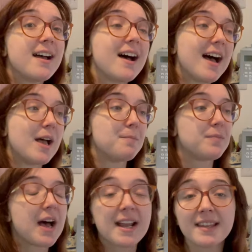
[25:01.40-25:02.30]

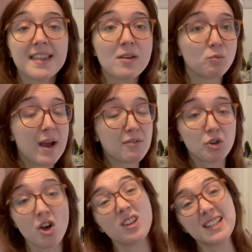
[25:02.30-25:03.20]
that I can then wear
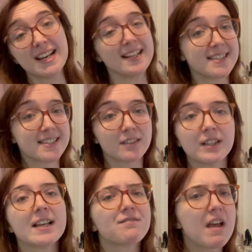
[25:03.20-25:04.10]
on holidays and stuff,
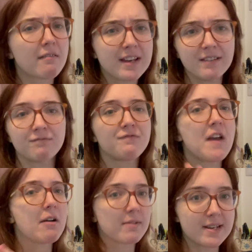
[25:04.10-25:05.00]
like very,
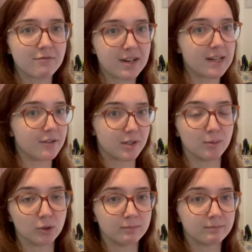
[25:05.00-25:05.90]
very
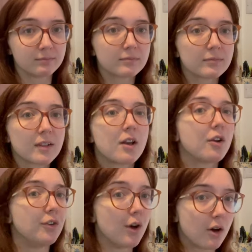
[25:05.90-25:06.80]
reusable.
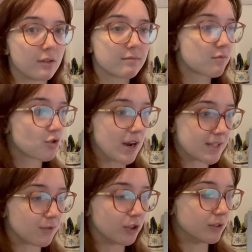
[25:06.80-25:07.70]
not
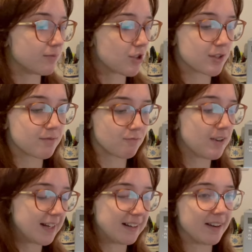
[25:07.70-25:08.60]
stressful, just
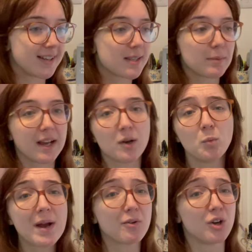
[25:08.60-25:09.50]
really nice, something I can
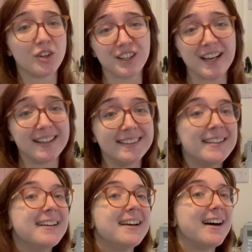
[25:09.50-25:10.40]
wear on holiday.
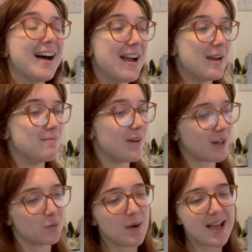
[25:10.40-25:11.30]
I
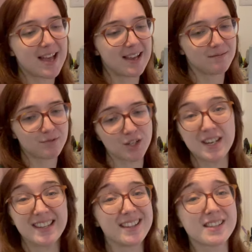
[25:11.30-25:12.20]
can wear just
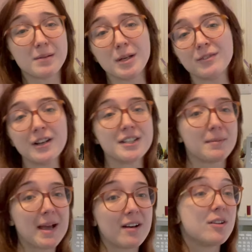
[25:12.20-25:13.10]
in the summer floating
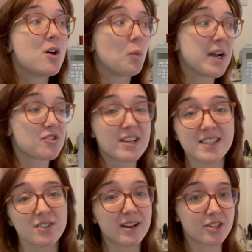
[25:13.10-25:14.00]
about. White
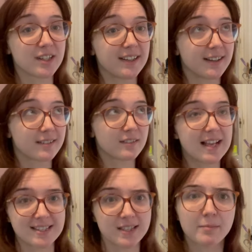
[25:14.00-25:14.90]
dresses are actually, like,
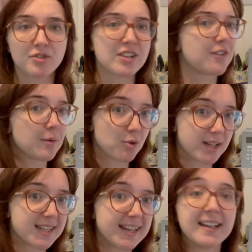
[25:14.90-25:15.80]
as a summer dress, very
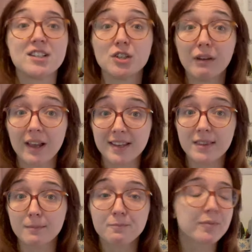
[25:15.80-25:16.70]
pretty. I do like them.